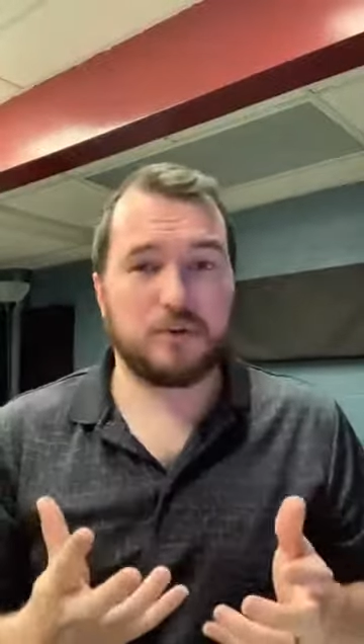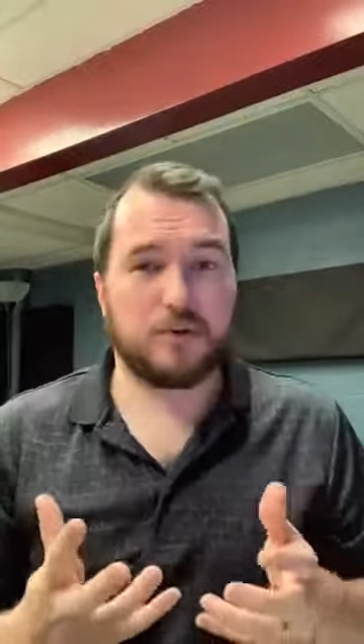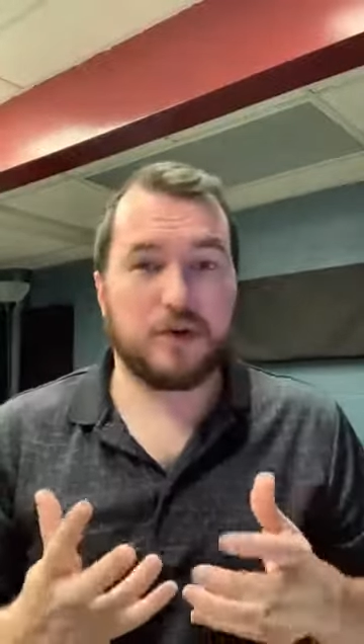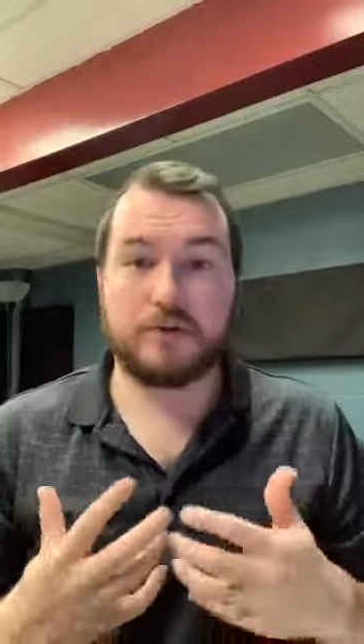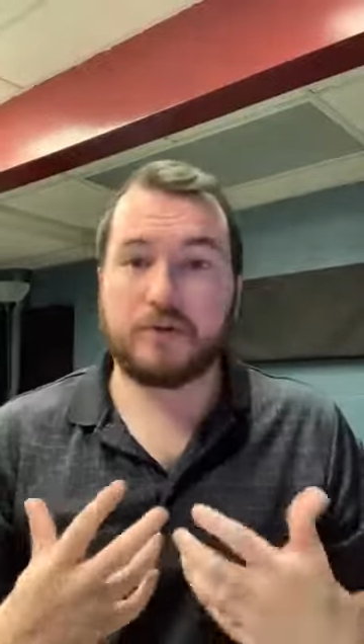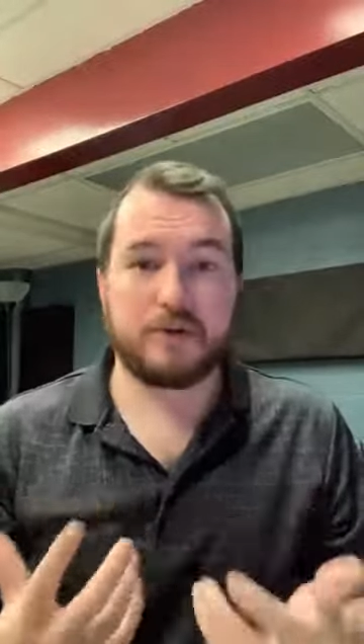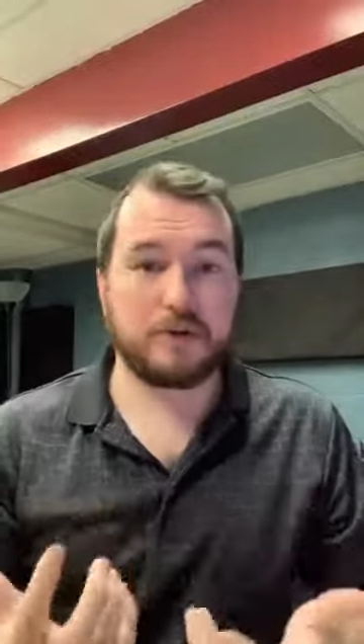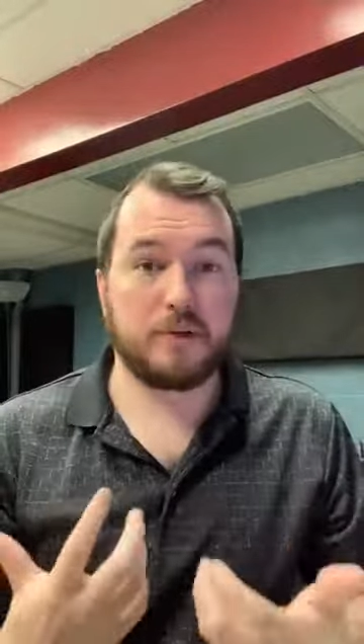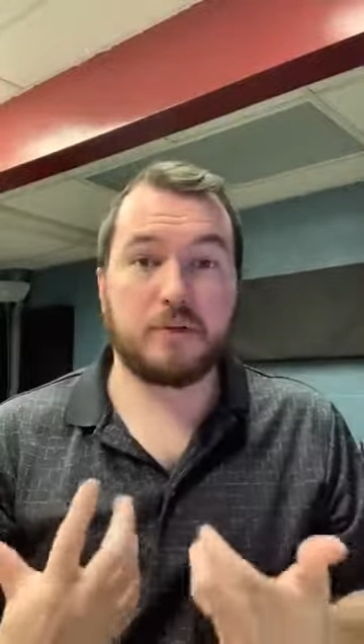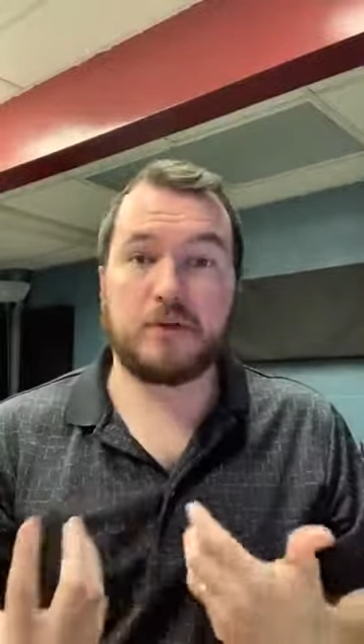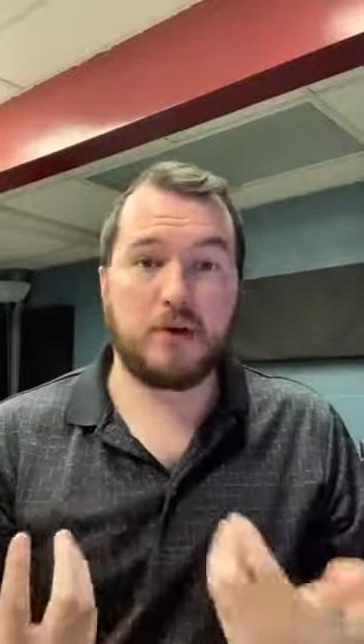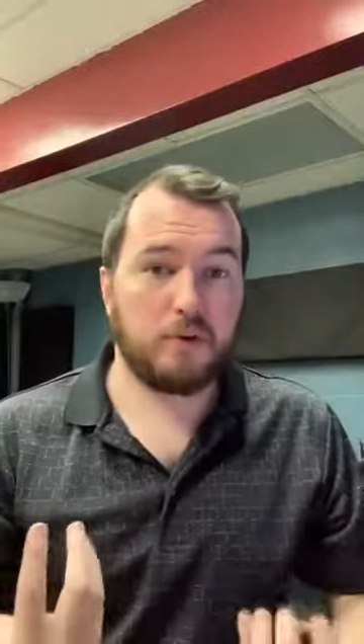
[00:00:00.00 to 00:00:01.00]
with everything
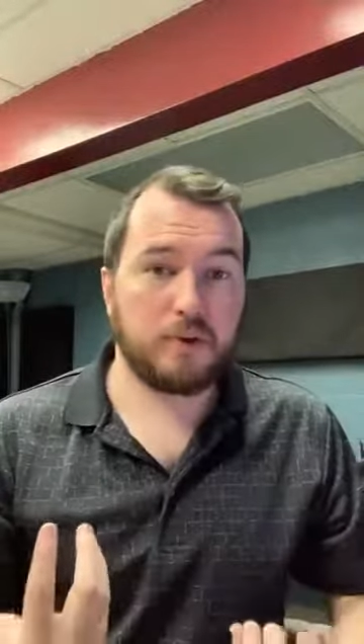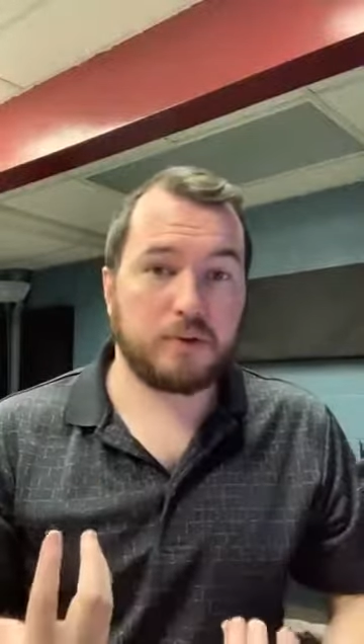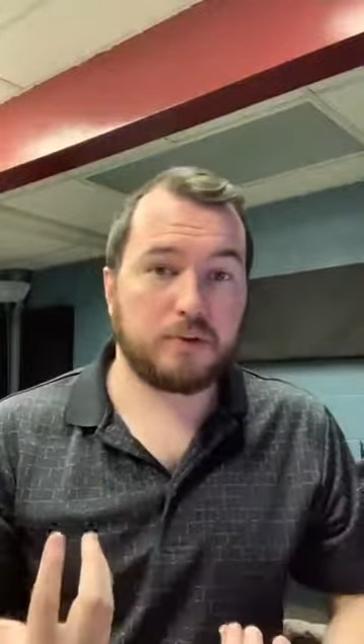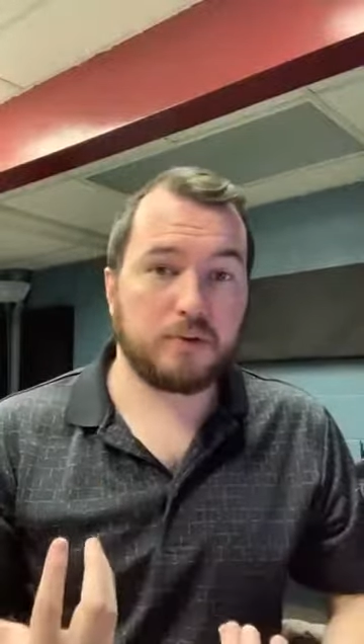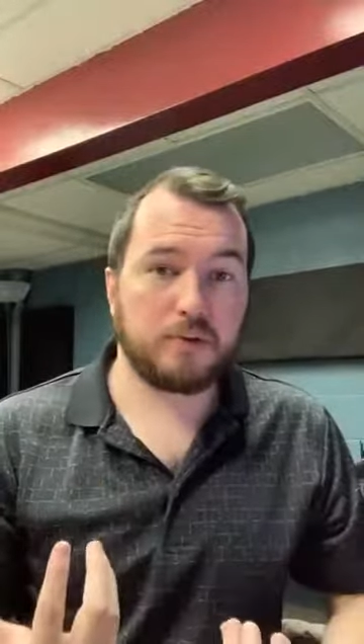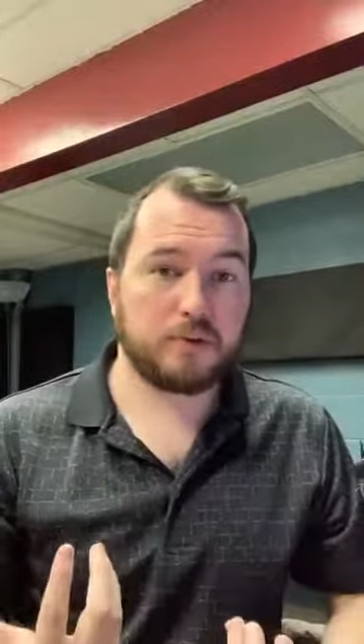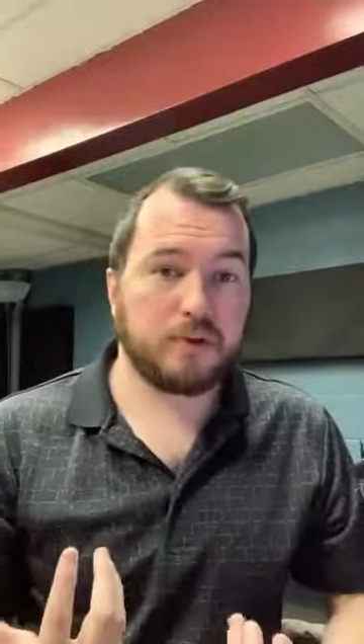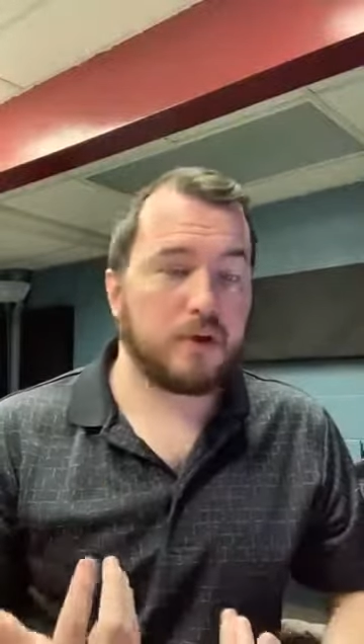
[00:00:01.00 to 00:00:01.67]
that we're going through.